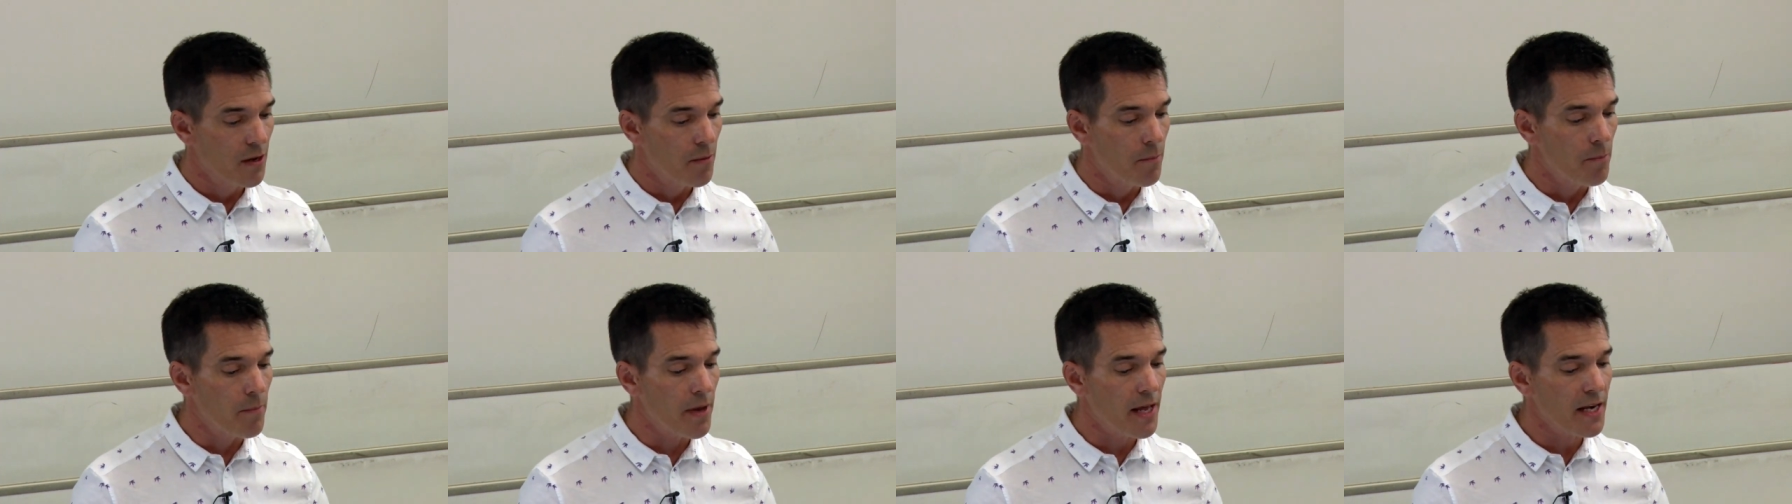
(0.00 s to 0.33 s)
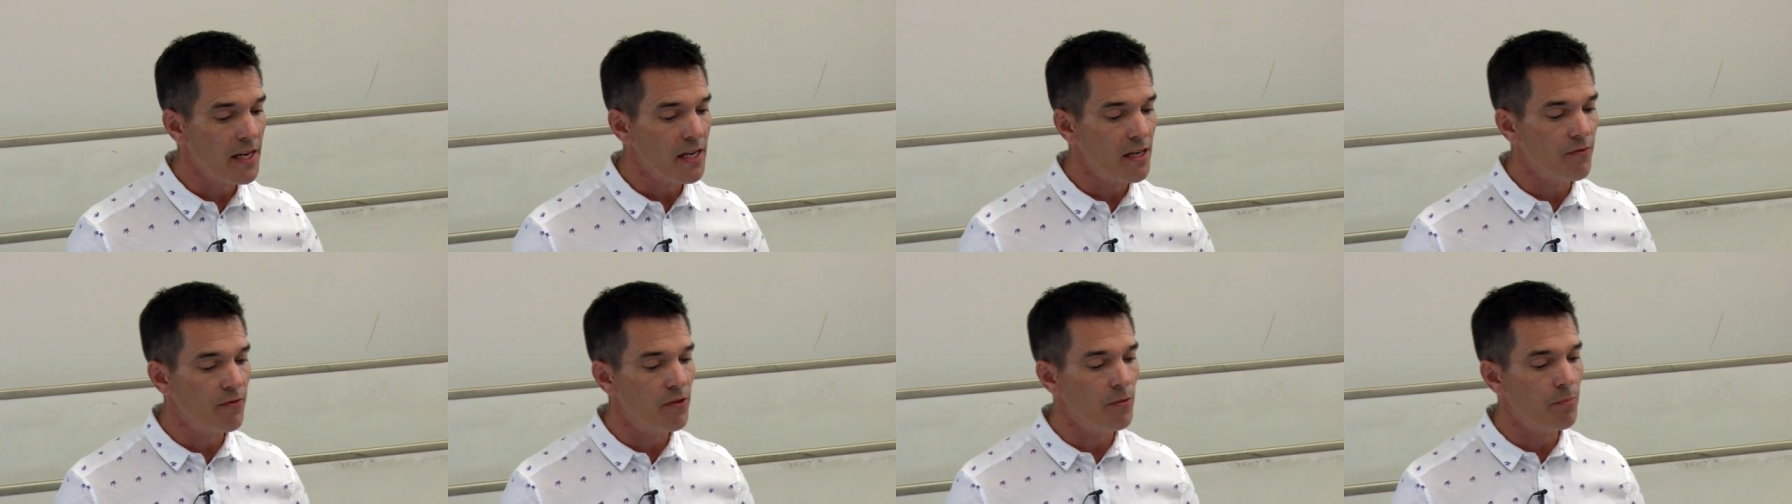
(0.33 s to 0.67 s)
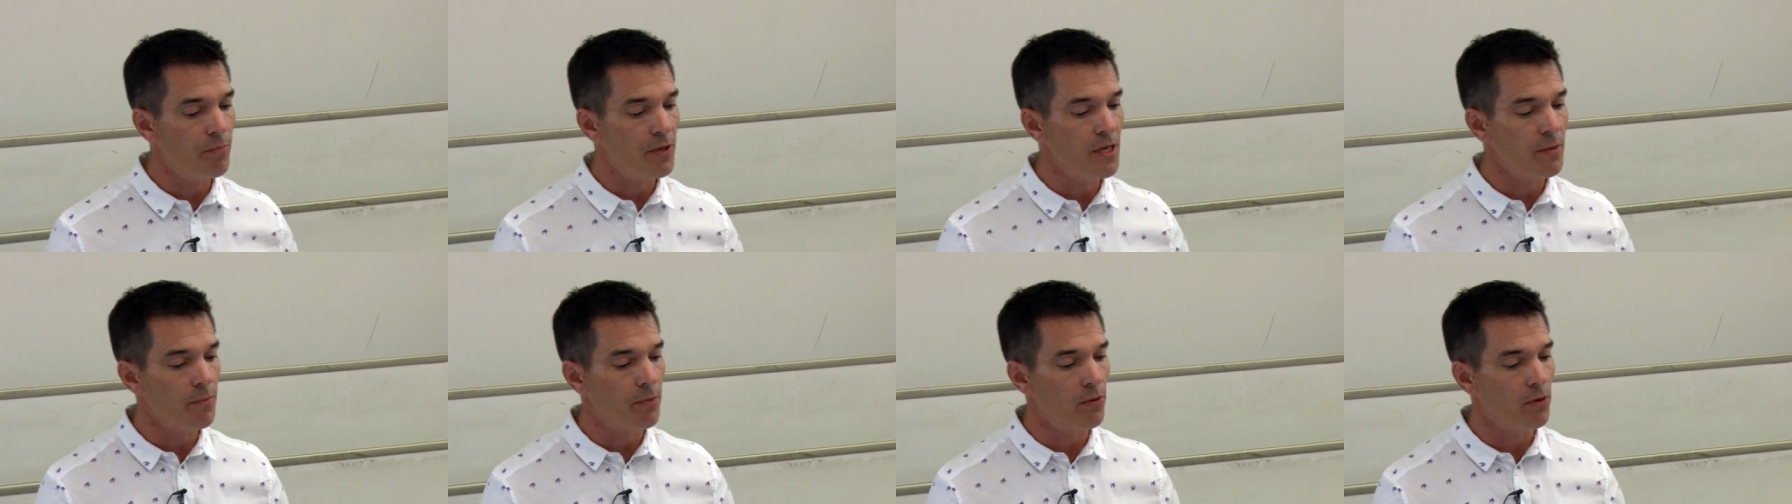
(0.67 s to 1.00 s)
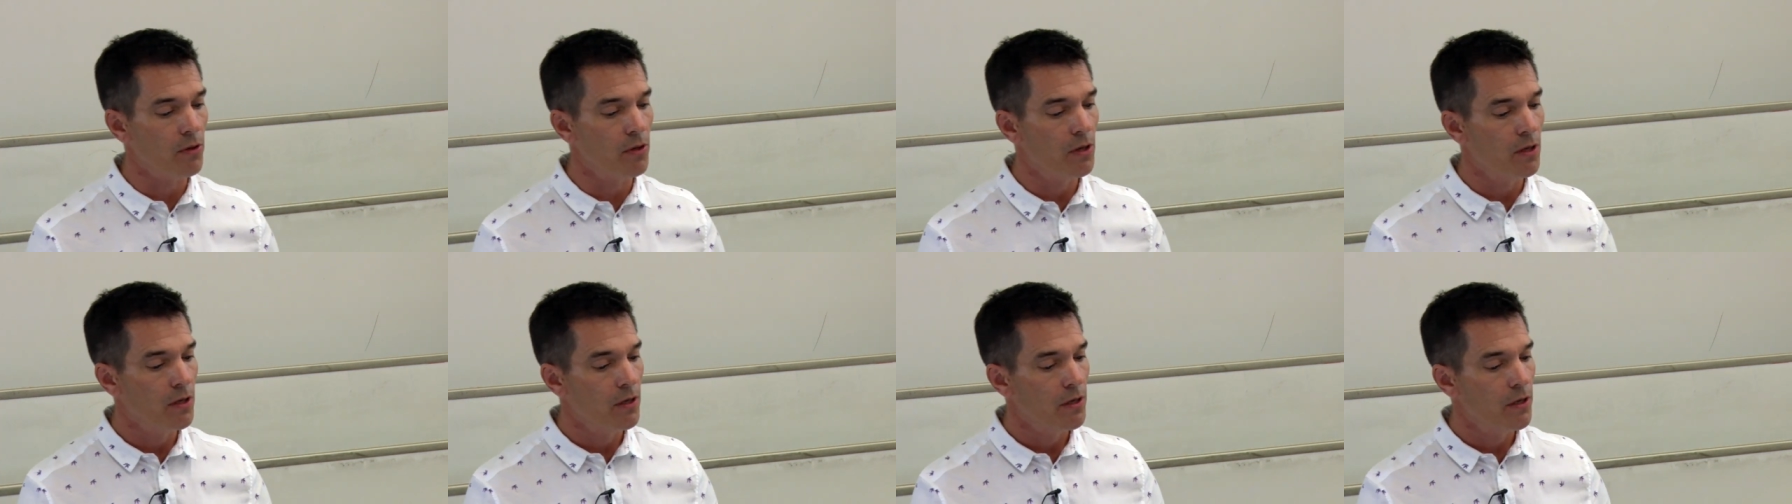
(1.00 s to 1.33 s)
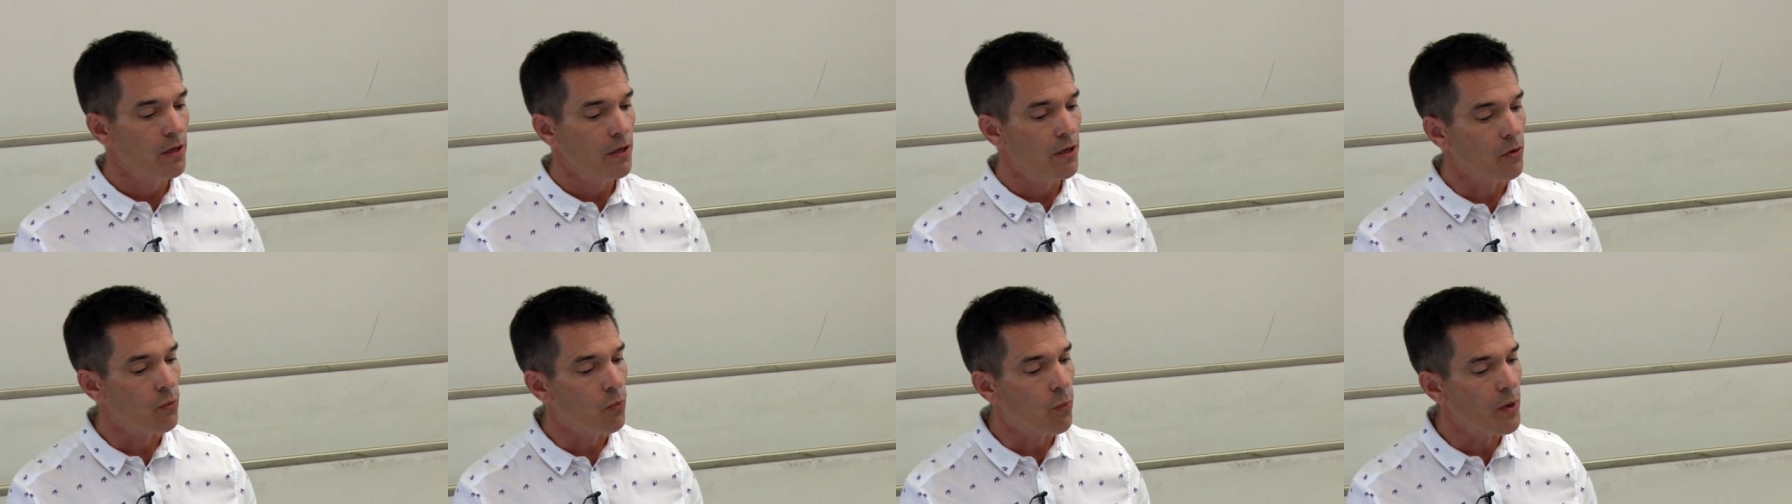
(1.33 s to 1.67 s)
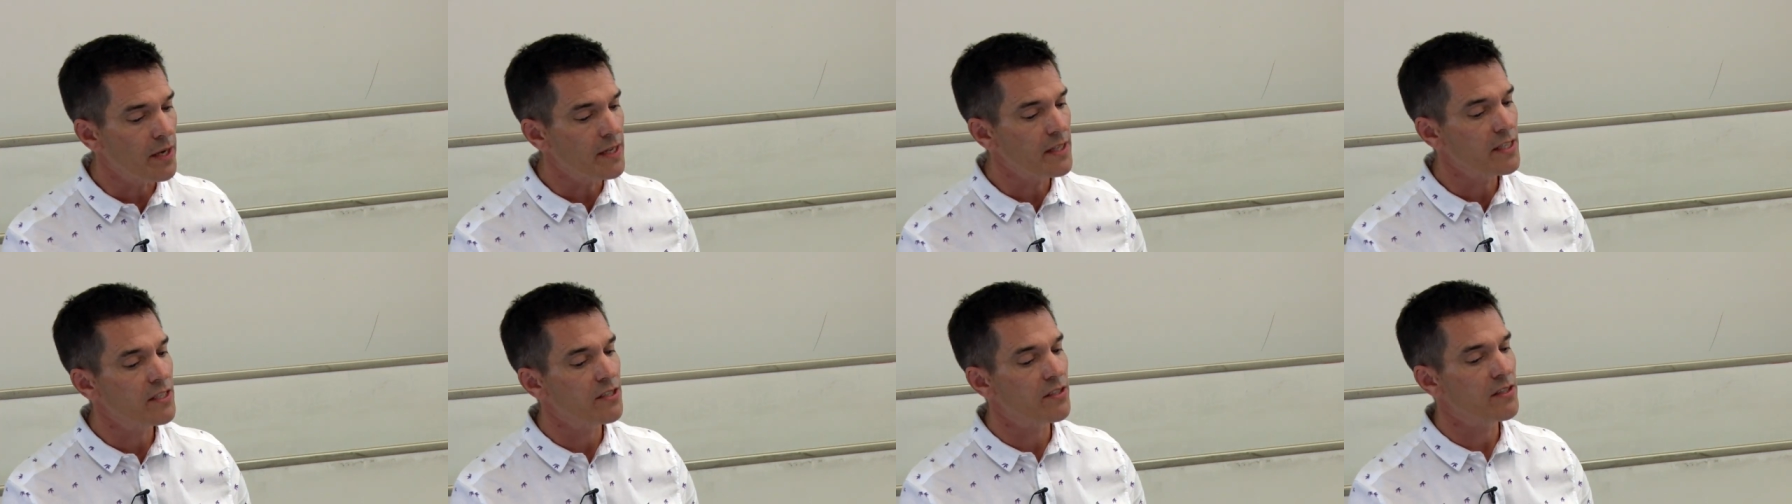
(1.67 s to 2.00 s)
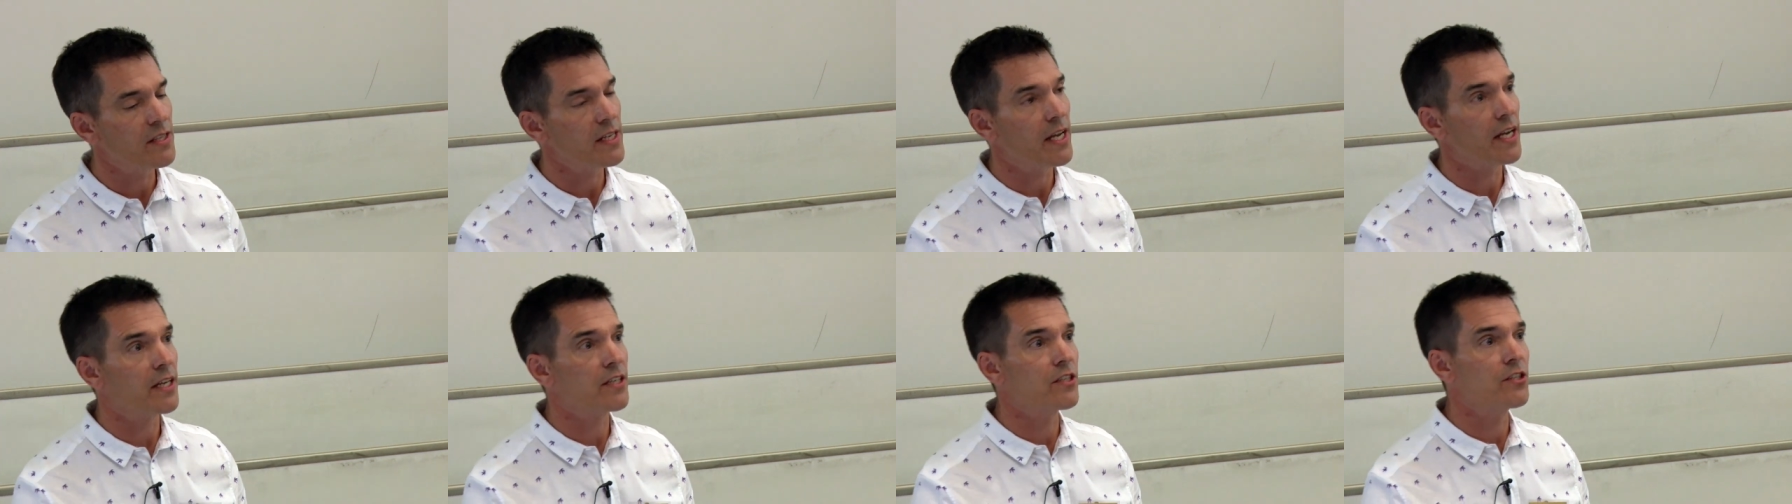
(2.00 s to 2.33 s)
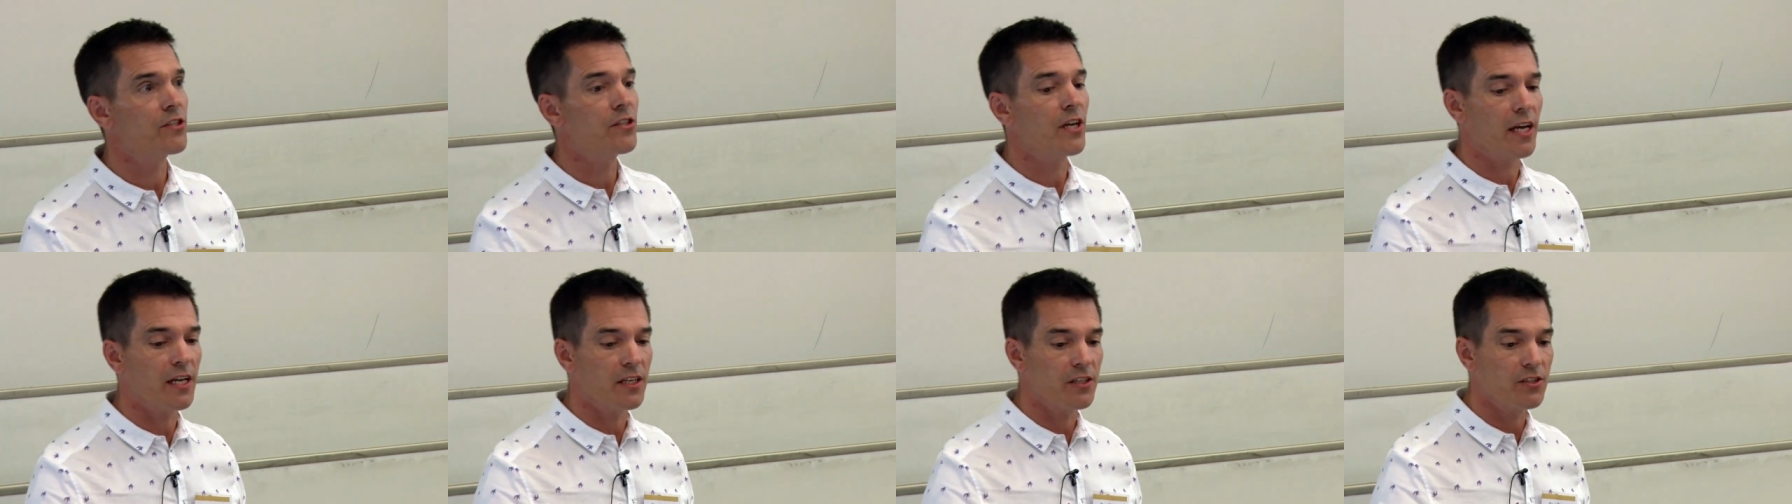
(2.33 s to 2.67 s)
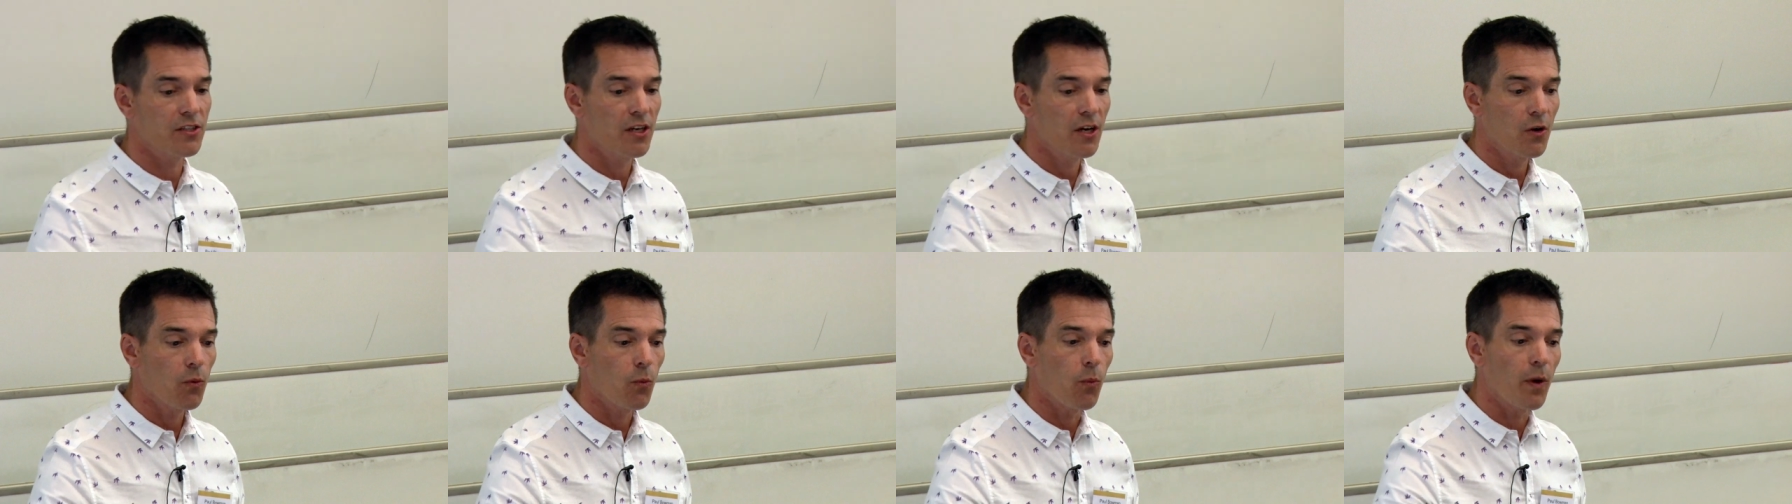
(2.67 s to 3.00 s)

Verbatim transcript: many of the people who witnessed the exchange